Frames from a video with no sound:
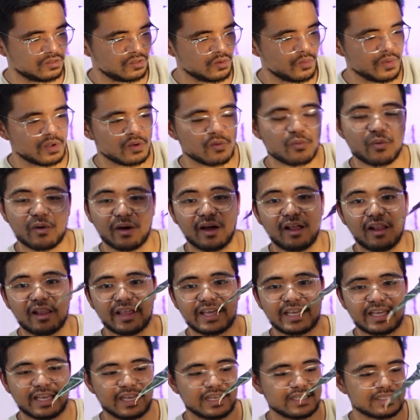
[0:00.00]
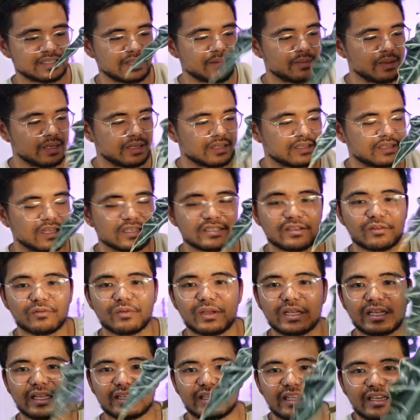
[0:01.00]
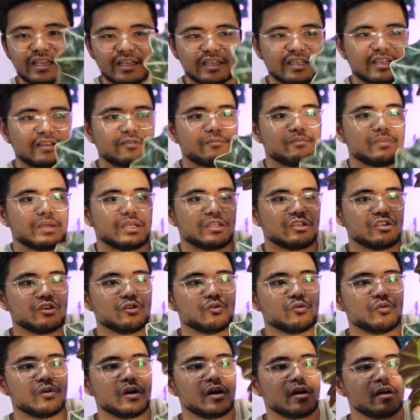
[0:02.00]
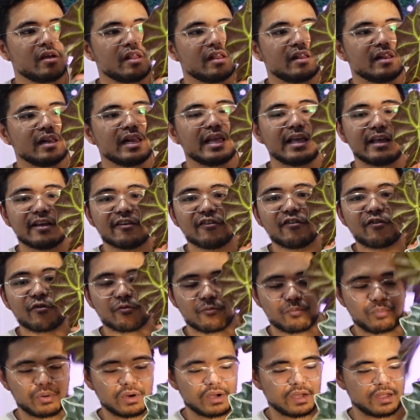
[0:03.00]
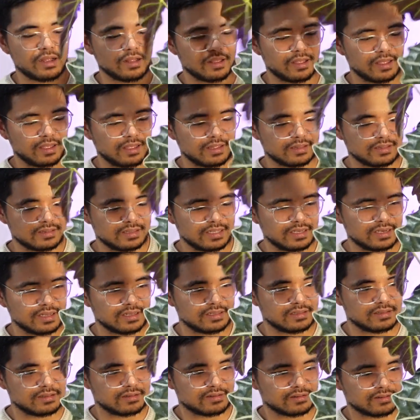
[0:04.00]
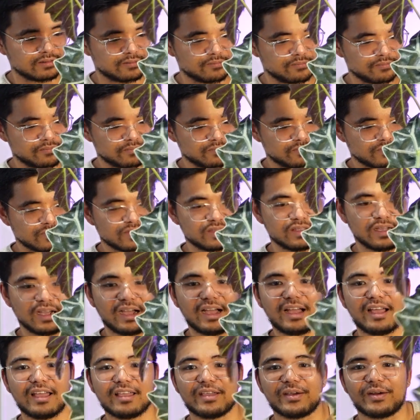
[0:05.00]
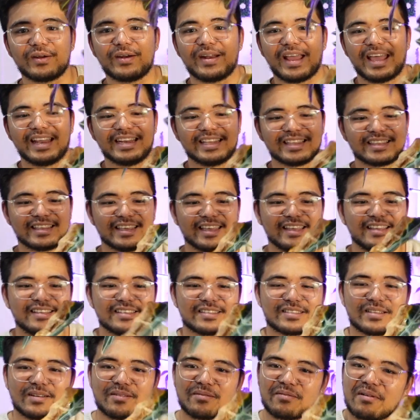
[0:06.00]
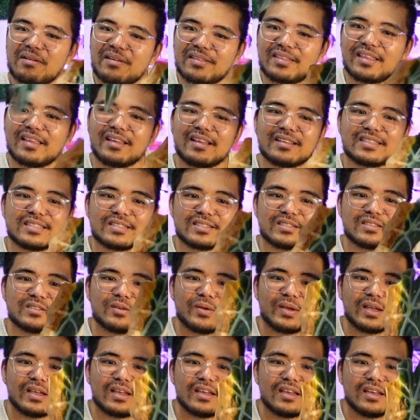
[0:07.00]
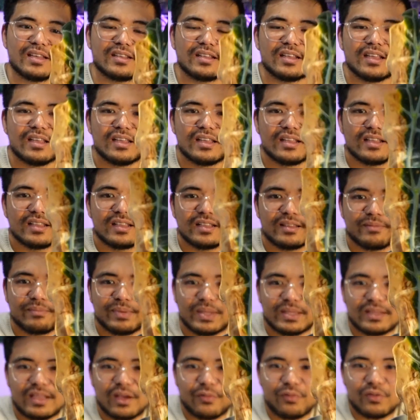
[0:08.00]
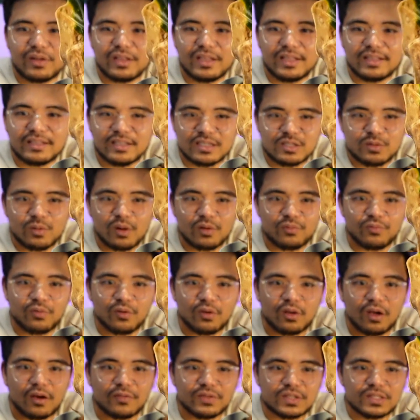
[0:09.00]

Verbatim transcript: doing well, I guess. I mean, it doesn't really, it didn't give me new leaf, but it didn't die or anything. So I think it's doing good but definitely this will fall off